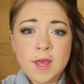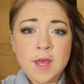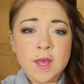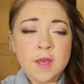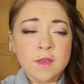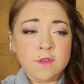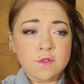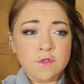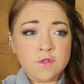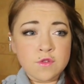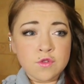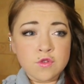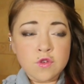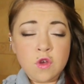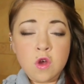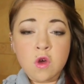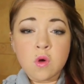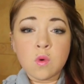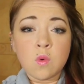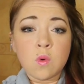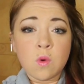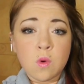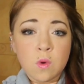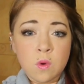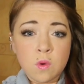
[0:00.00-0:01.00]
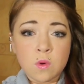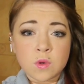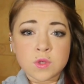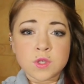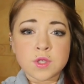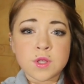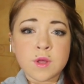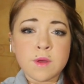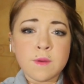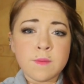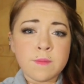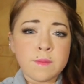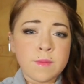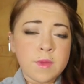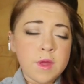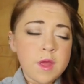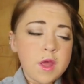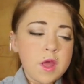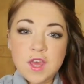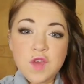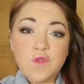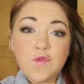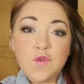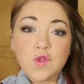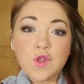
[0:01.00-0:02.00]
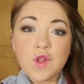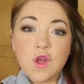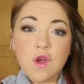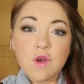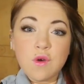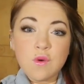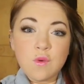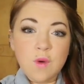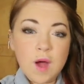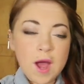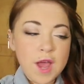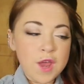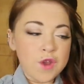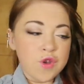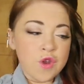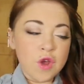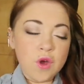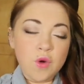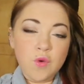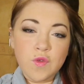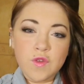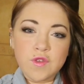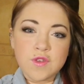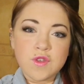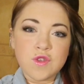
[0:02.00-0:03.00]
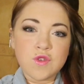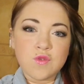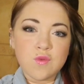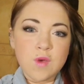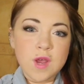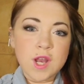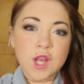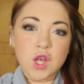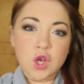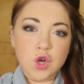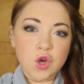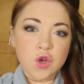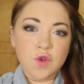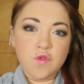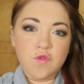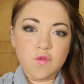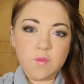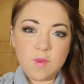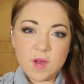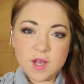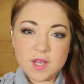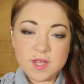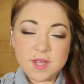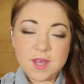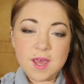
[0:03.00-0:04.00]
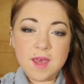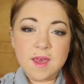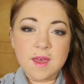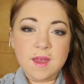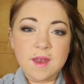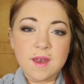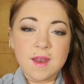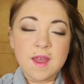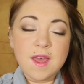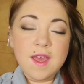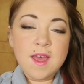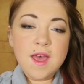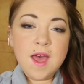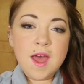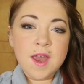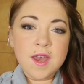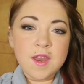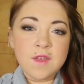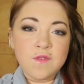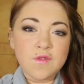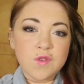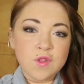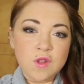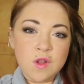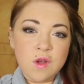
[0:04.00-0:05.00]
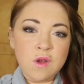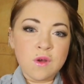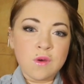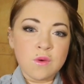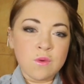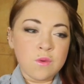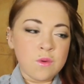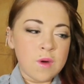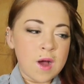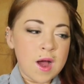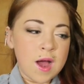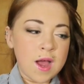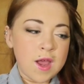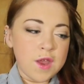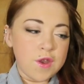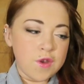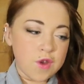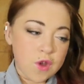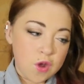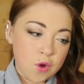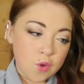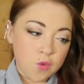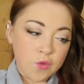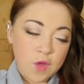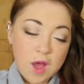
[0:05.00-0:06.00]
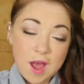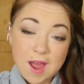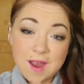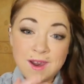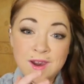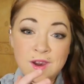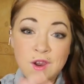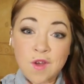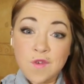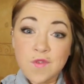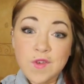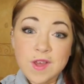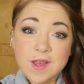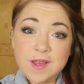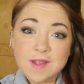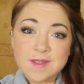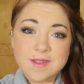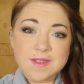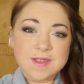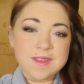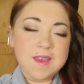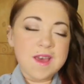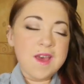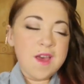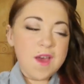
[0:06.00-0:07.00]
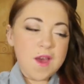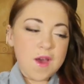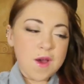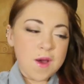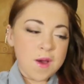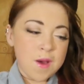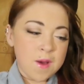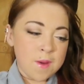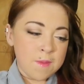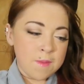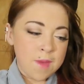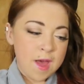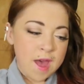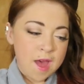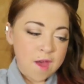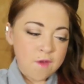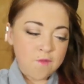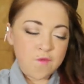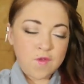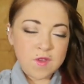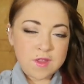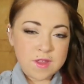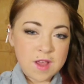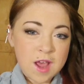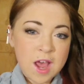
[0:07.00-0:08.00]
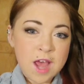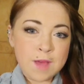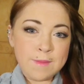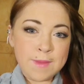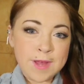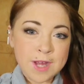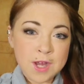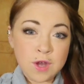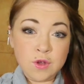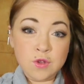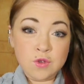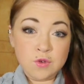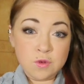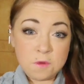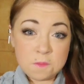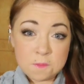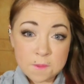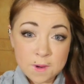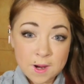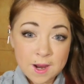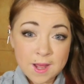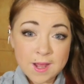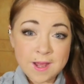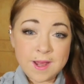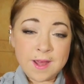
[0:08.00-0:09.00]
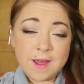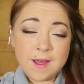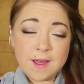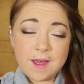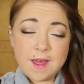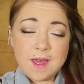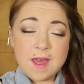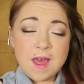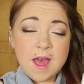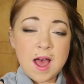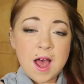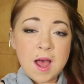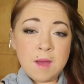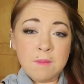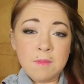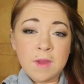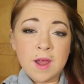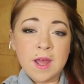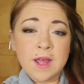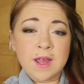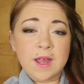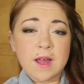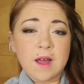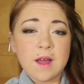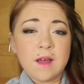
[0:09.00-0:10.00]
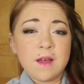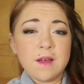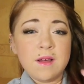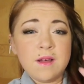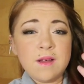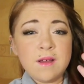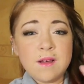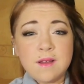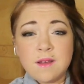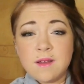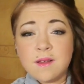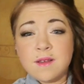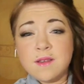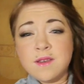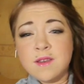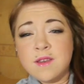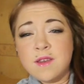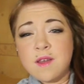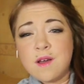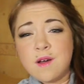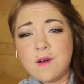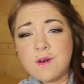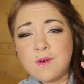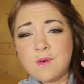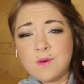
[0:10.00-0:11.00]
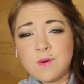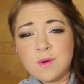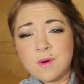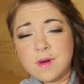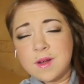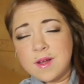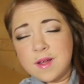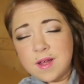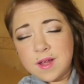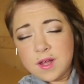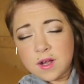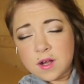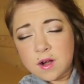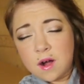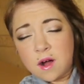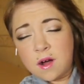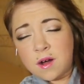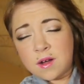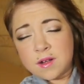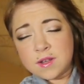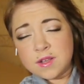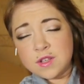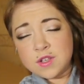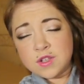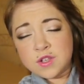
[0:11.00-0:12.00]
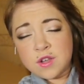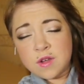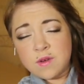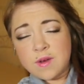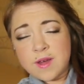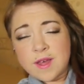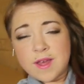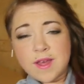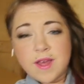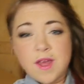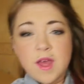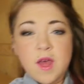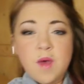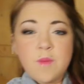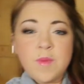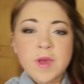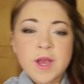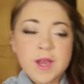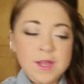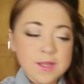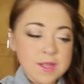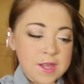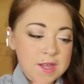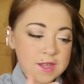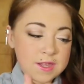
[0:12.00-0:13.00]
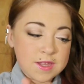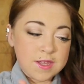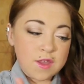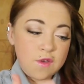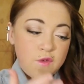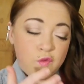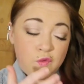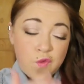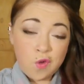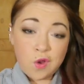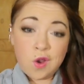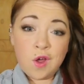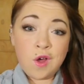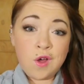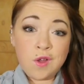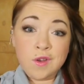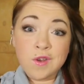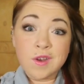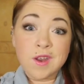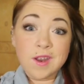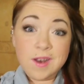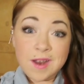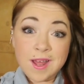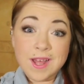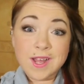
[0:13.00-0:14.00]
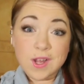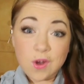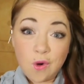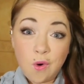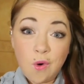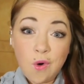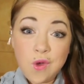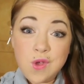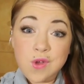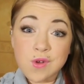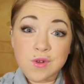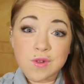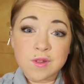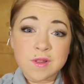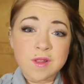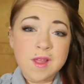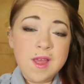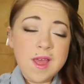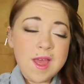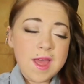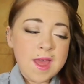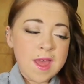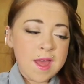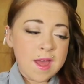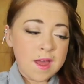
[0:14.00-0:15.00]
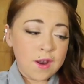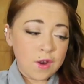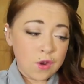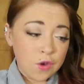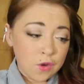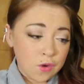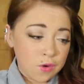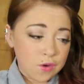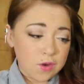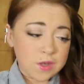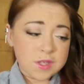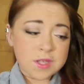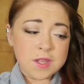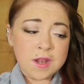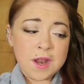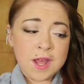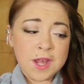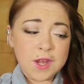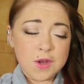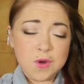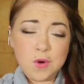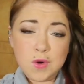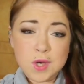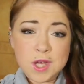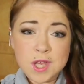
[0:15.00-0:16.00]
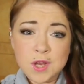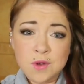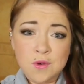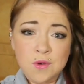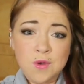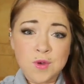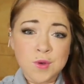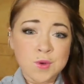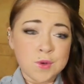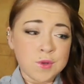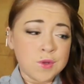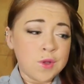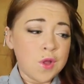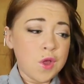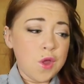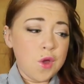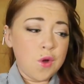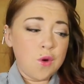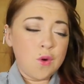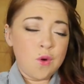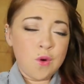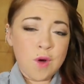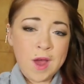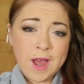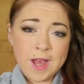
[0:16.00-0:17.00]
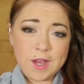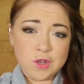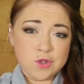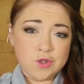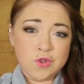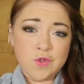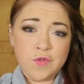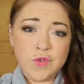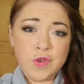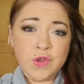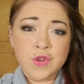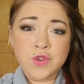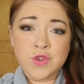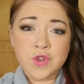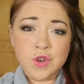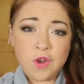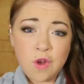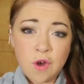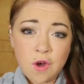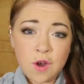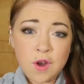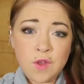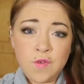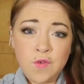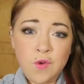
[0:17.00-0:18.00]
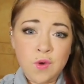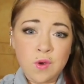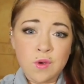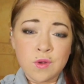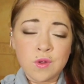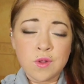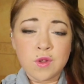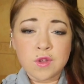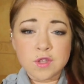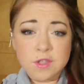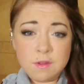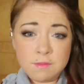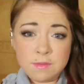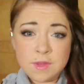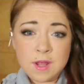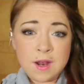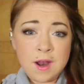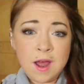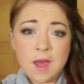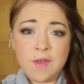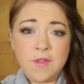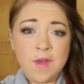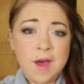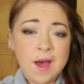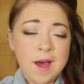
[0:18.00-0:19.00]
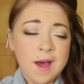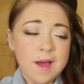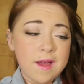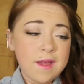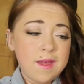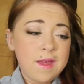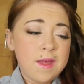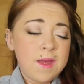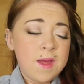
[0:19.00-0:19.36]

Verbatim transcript: It is so awesome. Even though I know this is really good for my skin and even though I know that I love it, um, every time I go to apply it I'm like uh, no, can't do it because it's full on like oil. It looks like cooking oil or extra virgin olive oil or something like that.